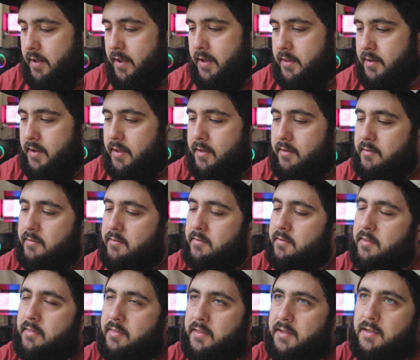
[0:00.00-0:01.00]
It
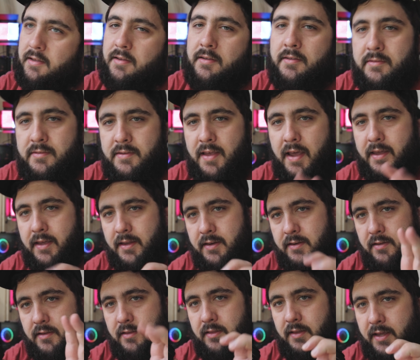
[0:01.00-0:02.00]
is the
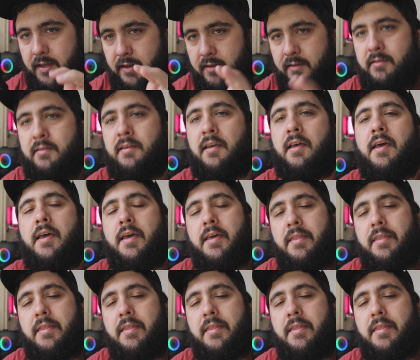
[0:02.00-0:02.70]
second lens